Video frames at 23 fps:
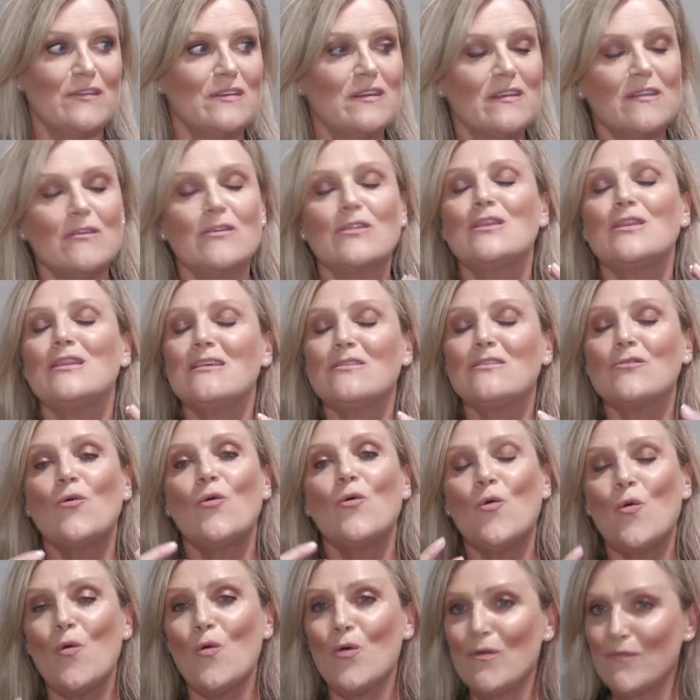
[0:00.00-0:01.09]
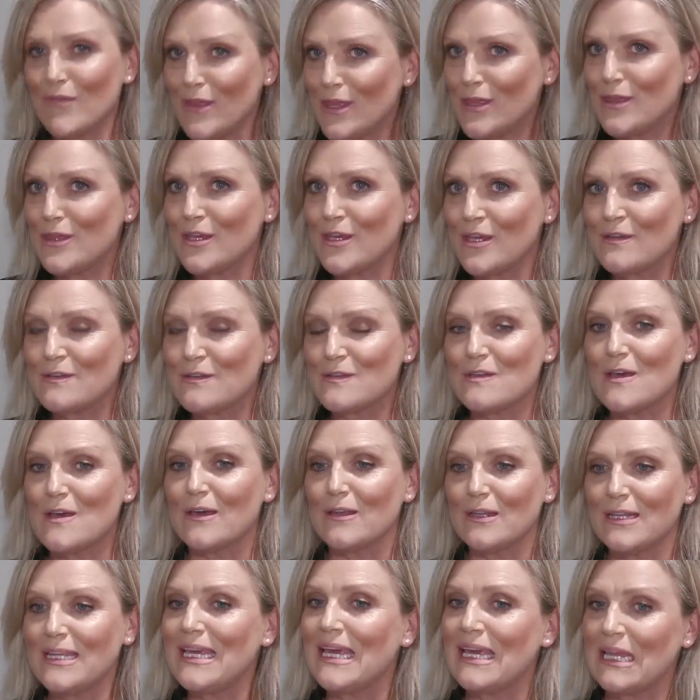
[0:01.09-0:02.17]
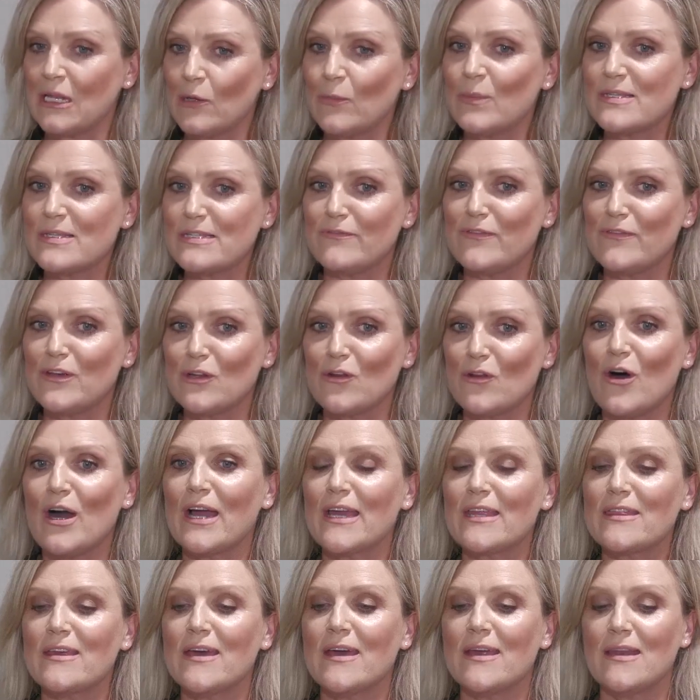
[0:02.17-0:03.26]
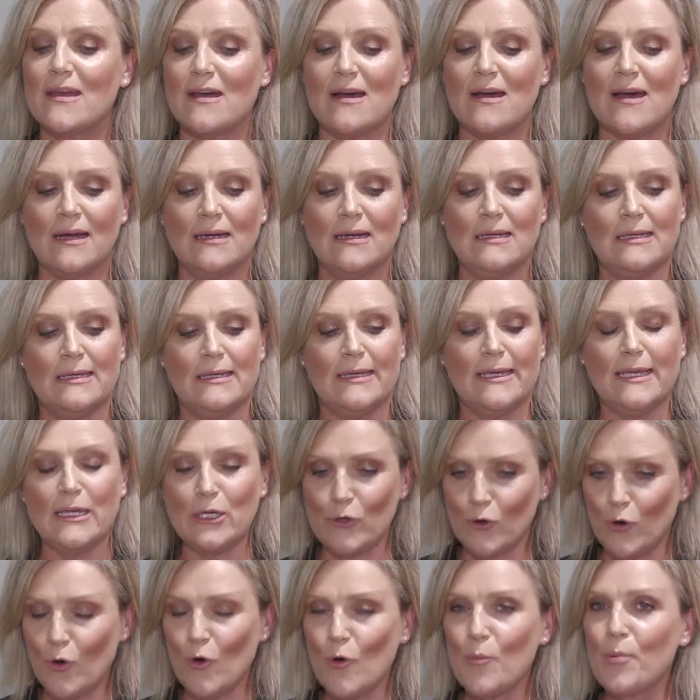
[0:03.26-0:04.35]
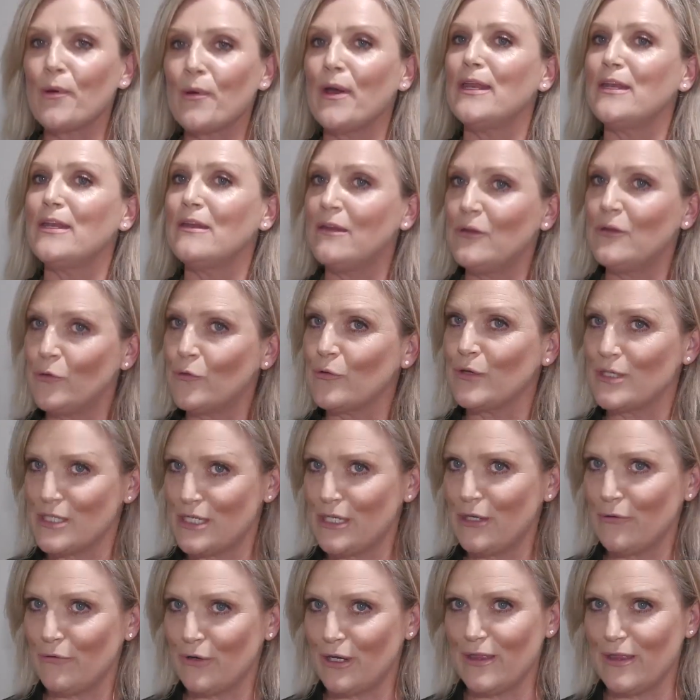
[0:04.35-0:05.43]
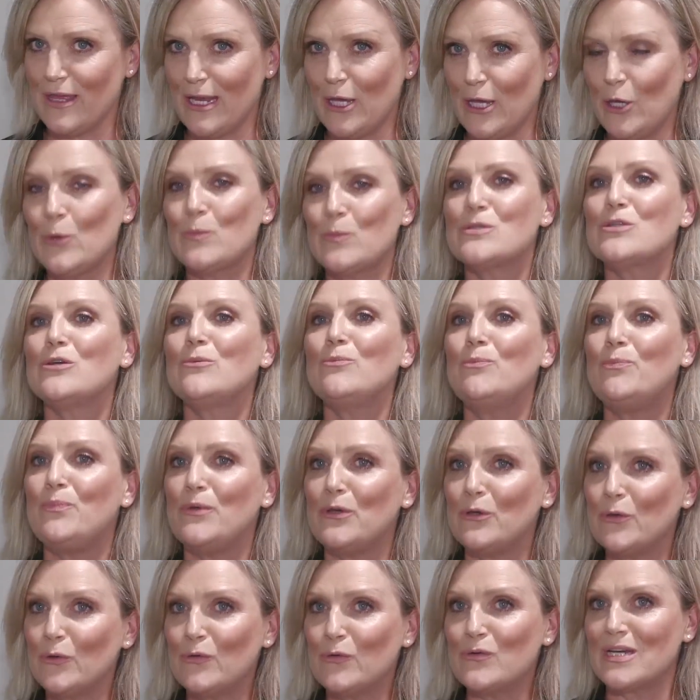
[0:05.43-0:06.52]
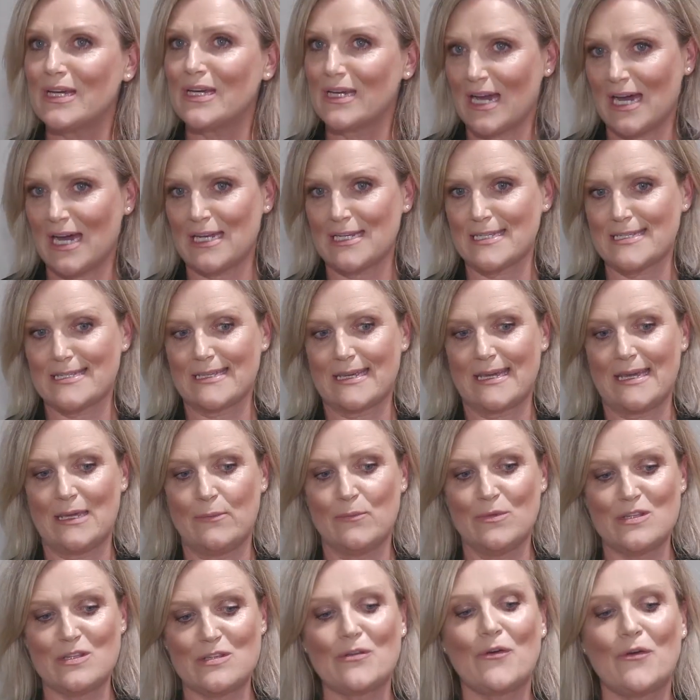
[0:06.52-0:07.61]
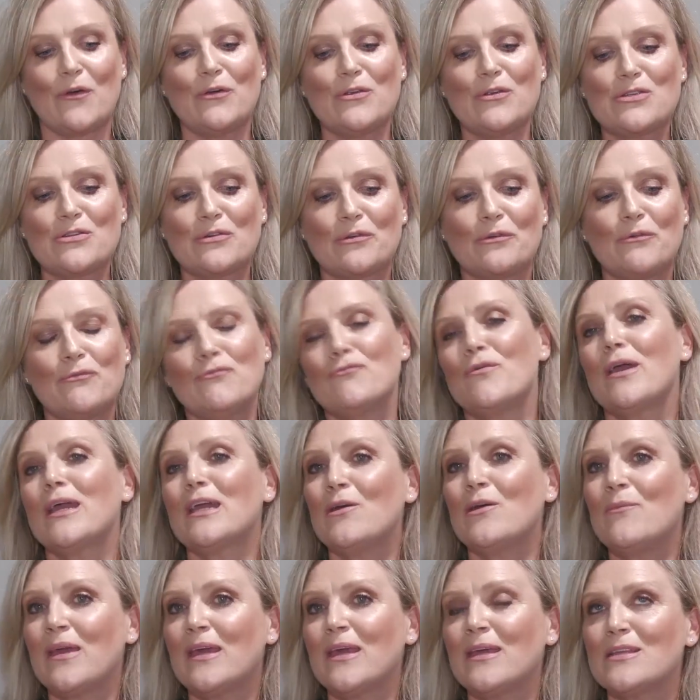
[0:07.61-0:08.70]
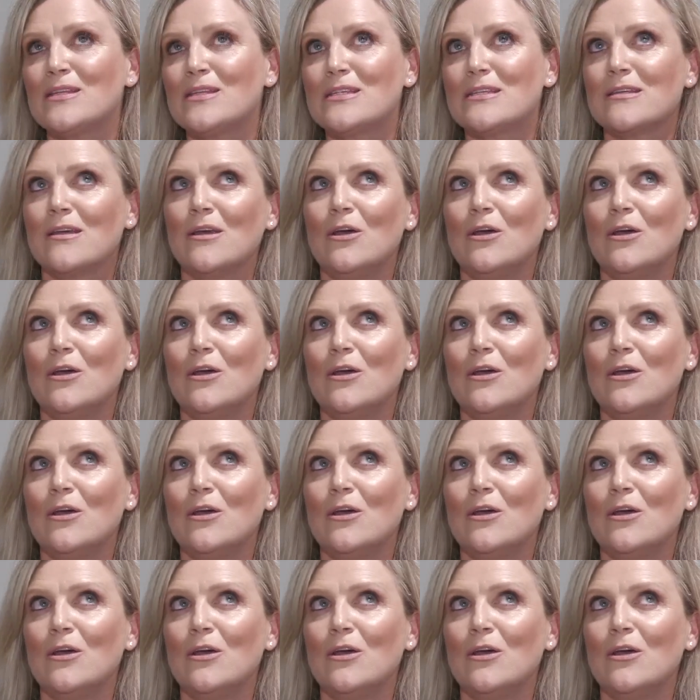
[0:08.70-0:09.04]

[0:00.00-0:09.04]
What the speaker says: So that there's all of the things, that the elements, if you like, that are incorporated in your interior that help to build a colour scheme. And so to recommend